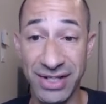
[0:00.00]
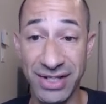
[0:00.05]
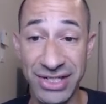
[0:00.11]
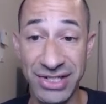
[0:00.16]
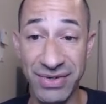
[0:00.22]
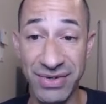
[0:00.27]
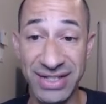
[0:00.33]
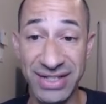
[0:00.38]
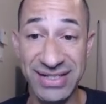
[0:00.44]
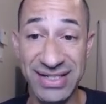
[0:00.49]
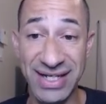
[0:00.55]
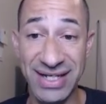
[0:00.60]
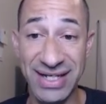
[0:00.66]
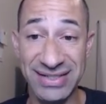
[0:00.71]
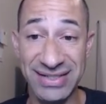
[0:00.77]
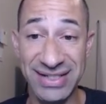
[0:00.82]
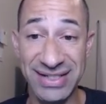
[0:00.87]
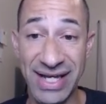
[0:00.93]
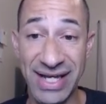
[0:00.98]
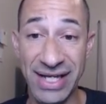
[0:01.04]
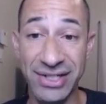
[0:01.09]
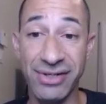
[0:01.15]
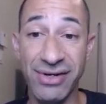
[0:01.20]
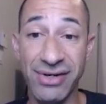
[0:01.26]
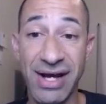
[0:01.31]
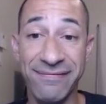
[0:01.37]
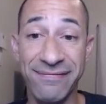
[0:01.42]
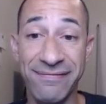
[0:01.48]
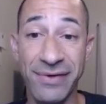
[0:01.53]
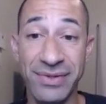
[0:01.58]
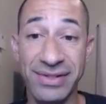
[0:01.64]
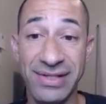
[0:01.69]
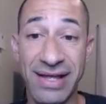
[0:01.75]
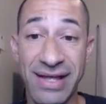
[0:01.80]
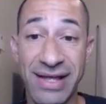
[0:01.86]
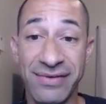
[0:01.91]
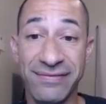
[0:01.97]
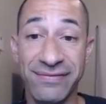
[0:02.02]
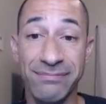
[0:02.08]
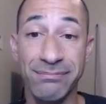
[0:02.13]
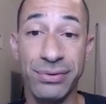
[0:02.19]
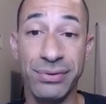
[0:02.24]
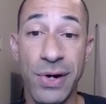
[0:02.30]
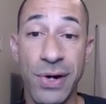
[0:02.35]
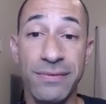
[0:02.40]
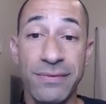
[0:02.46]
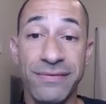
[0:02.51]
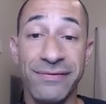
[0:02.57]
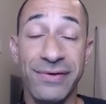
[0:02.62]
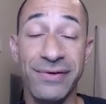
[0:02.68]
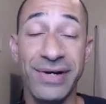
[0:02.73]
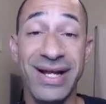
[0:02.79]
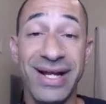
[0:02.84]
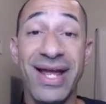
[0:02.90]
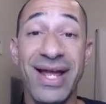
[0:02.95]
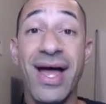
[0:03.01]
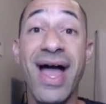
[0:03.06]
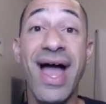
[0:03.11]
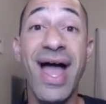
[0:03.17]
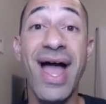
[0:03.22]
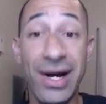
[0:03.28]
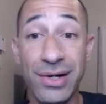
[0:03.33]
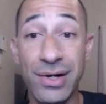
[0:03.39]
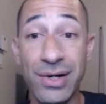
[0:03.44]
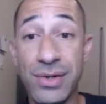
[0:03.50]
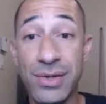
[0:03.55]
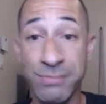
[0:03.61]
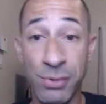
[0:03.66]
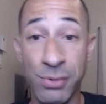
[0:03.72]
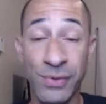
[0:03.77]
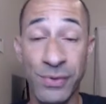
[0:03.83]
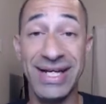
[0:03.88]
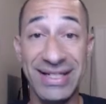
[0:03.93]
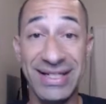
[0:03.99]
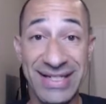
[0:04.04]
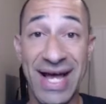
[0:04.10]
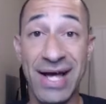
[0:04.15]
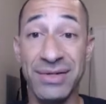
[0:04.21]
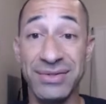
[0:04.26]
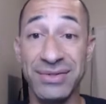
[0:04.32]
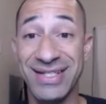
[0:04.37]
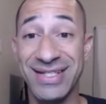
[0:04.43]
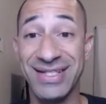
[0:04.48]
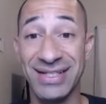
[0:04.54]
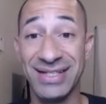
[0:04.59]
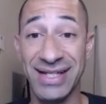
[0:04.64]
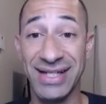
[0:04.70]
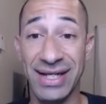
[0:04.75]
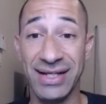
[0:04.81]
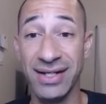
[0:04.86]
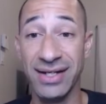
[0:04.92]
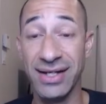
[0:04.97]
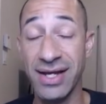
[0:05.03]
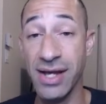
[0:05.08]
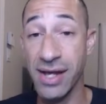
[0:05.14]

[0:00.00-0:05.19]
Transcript: You can see it says get your iPhone 11 Pro free, arrows pointing down to the link.